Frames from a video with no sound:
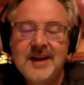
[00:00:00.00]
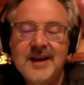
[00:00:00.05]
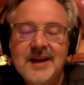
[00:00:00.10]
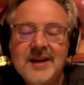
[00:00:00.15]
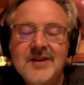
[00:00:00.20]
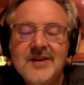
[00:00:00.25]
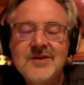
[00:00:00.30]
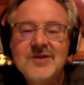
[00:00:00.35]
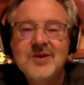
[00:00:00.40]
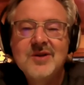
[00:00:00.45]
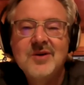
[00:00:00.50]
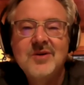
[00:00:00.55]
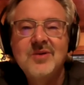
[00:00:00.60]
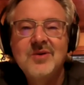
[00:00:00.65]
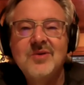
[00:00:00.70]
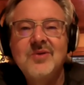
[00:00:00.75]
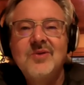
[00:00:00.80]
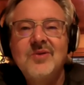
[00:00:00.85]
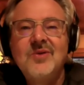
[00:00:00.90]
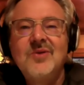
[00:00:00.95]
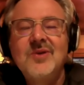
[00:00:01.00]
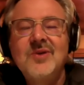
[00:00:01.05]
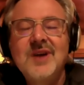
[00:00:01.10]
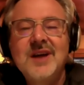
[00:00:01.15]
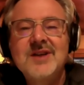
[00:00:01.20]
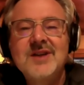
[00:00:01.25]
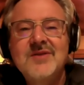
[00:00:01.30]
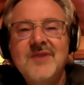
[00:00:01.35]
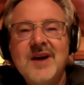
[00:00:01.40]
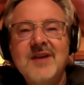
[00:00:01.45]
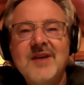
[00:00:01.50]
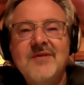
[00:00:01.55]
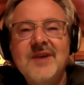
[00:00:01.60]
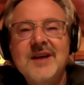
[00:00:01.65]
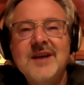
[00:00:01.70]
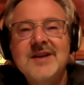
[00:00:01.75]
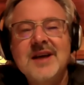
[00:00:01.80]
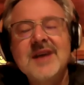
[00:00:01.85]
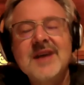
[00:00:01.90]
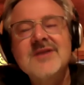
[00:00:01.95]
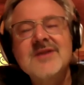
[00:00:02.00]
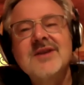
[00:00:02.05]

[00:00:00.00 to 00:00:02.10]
so yeah, it's fantastic.